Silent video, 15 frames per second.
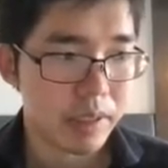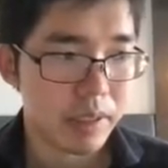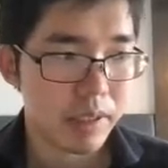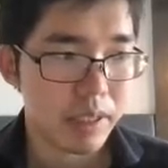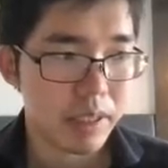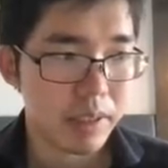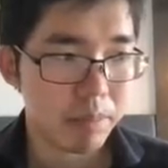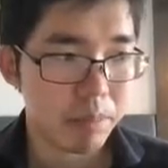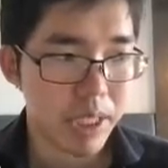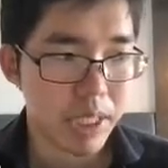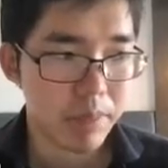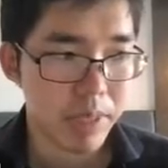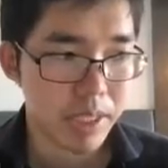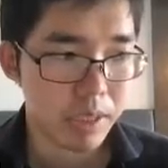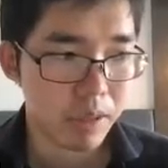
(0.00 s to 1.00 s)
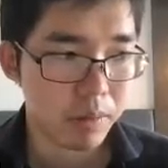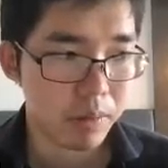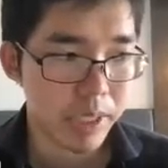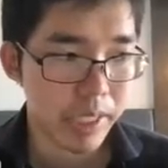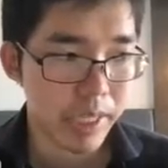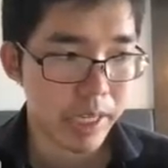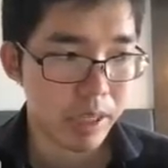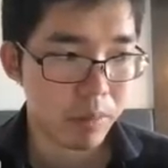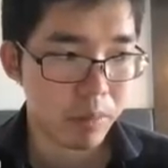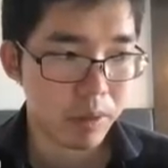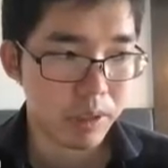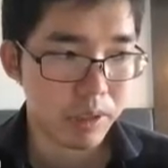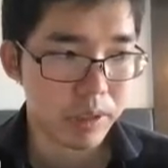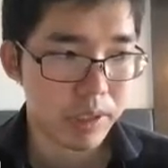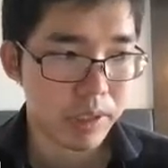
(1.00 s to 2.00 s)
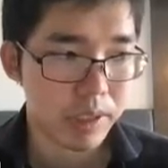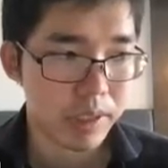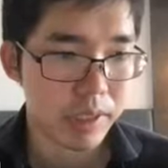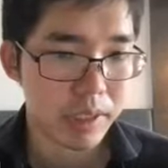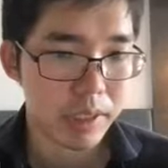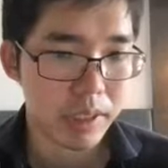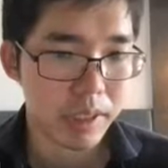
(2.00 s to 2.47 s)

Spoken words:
In previous offline RL works,